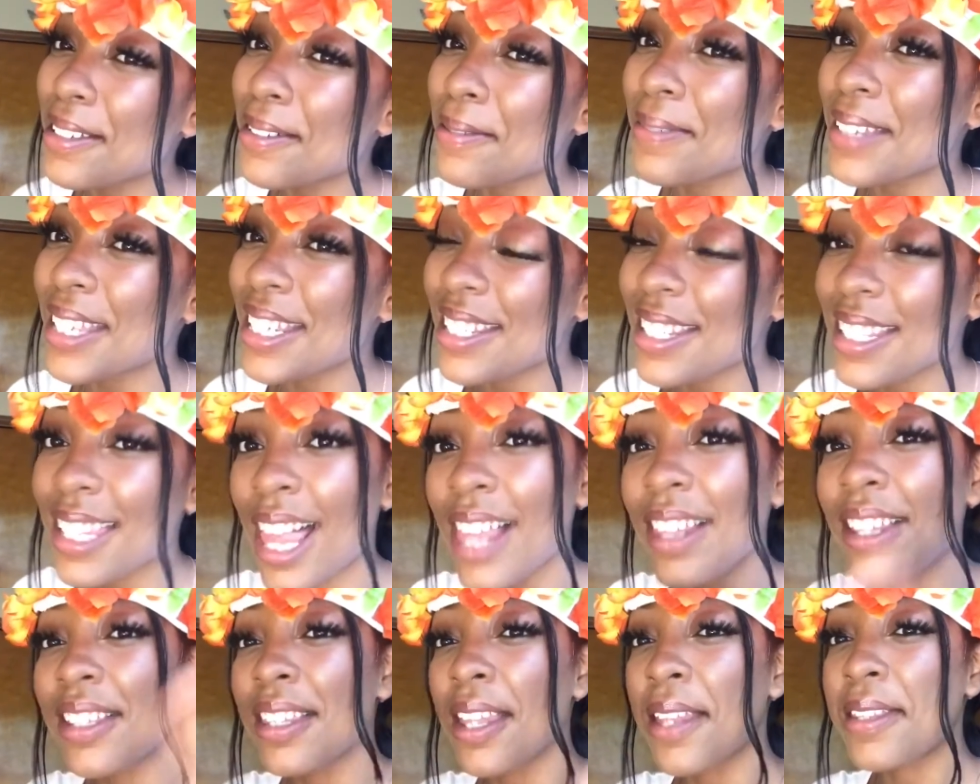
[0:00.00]
pictures. I
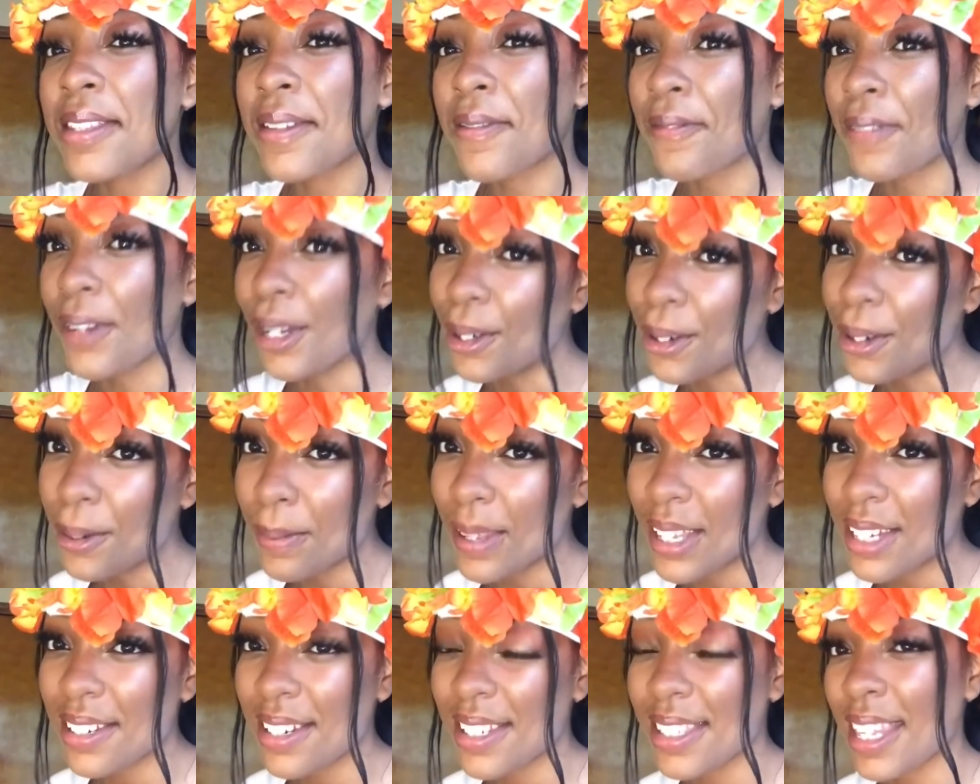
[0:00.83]
looked up some Vogue
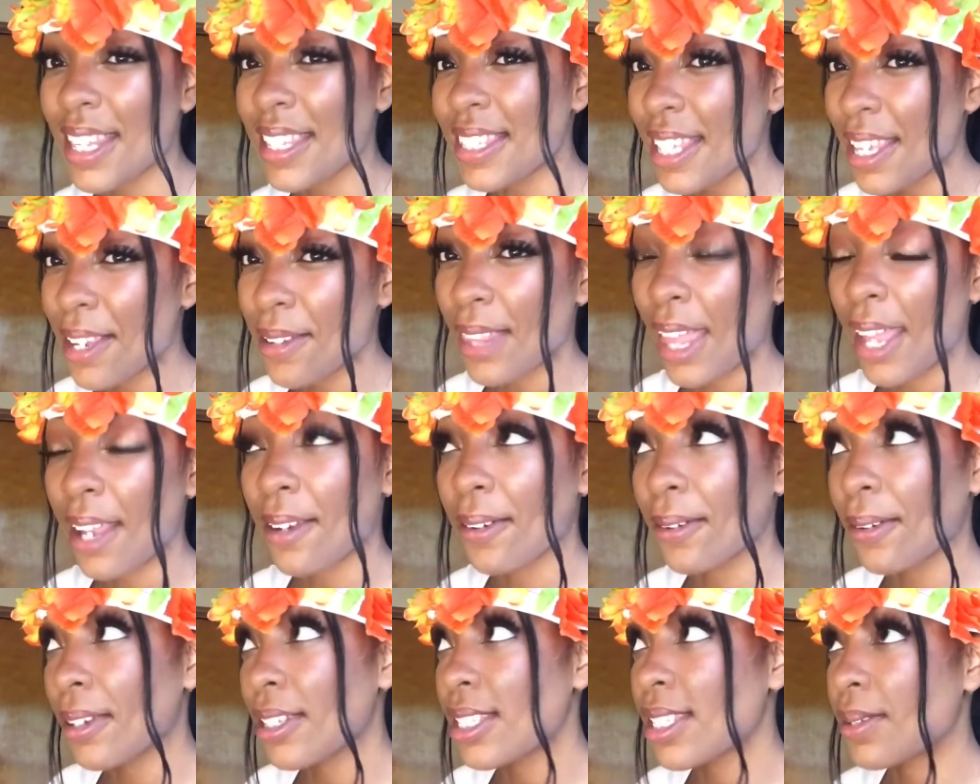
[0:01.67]
pictures. I seen like
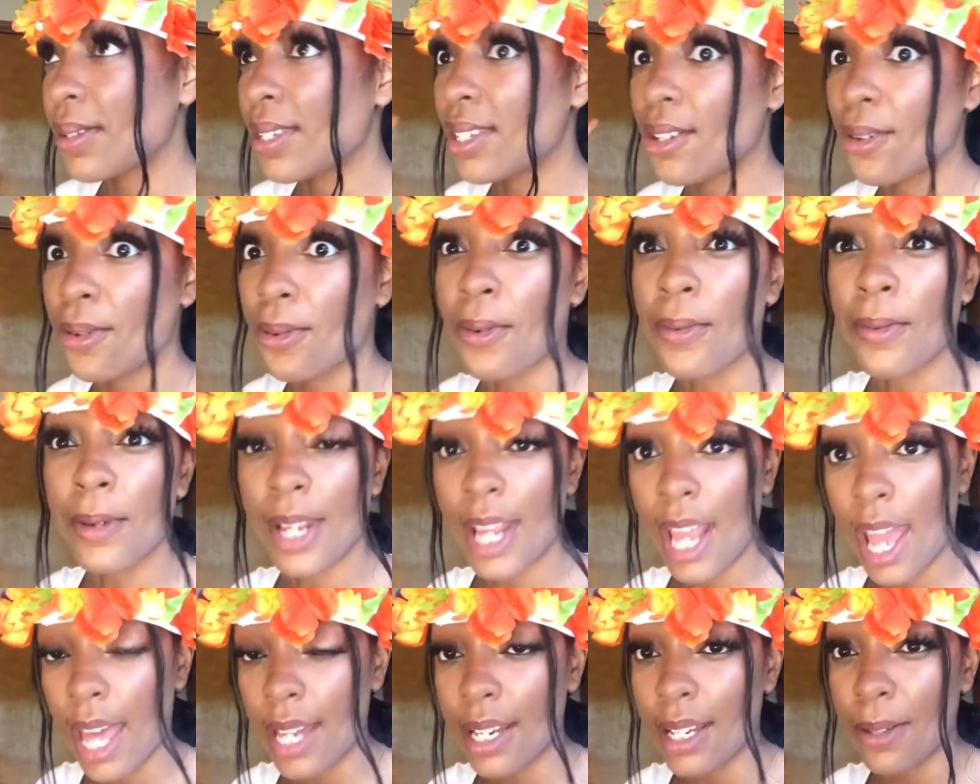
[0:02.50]
some cute
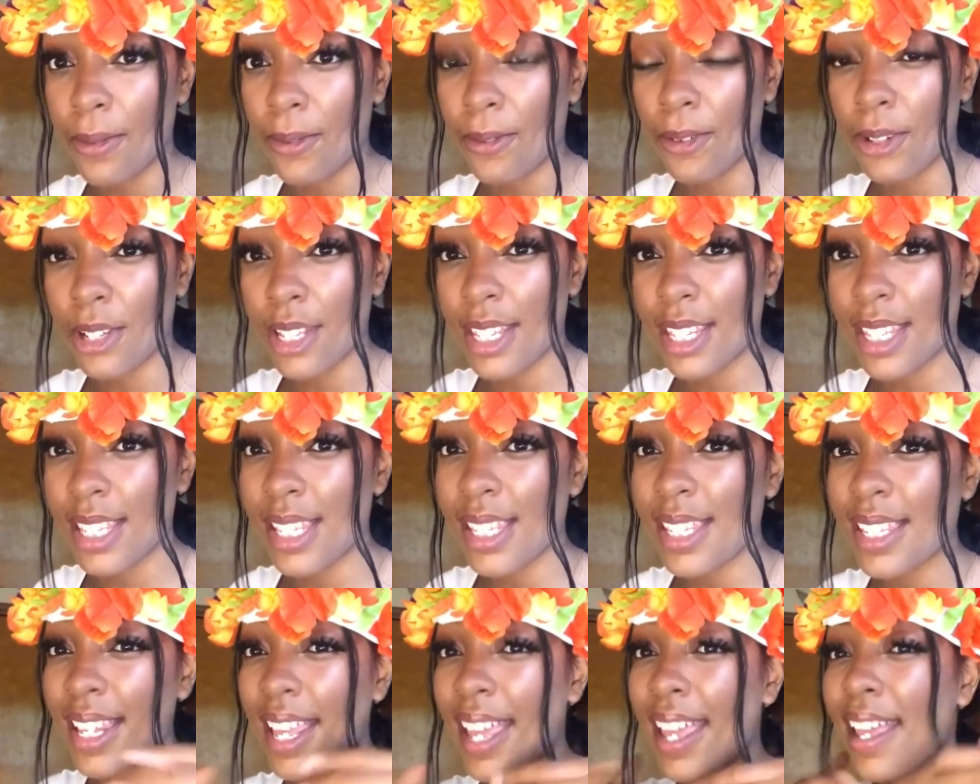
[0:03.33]
Rihanna ones
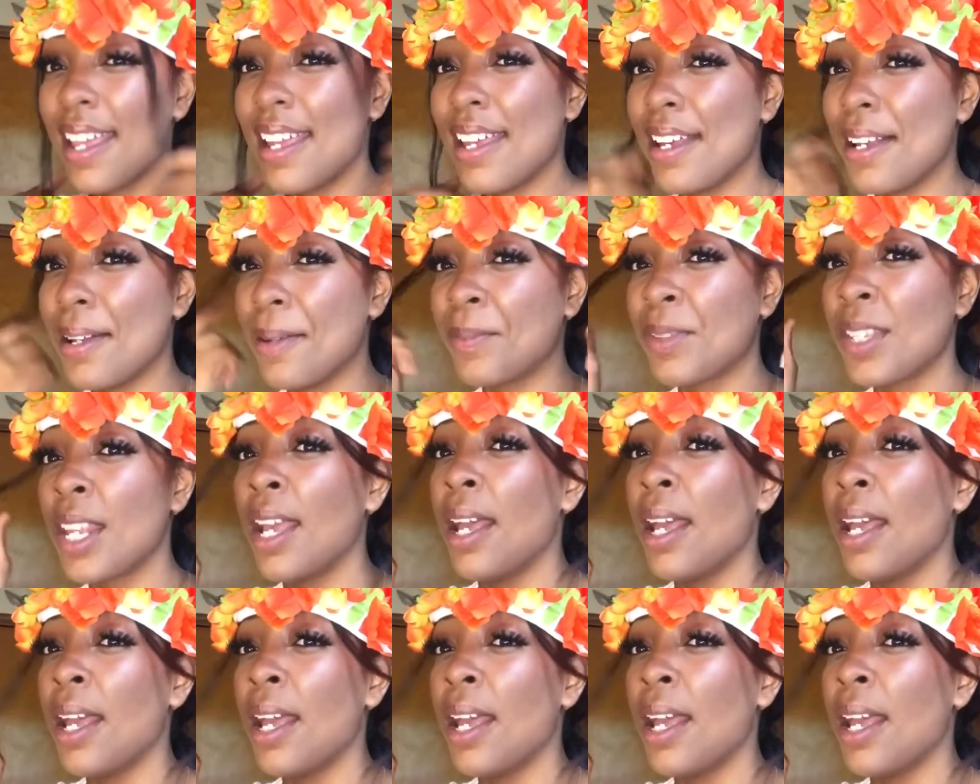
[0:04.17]
and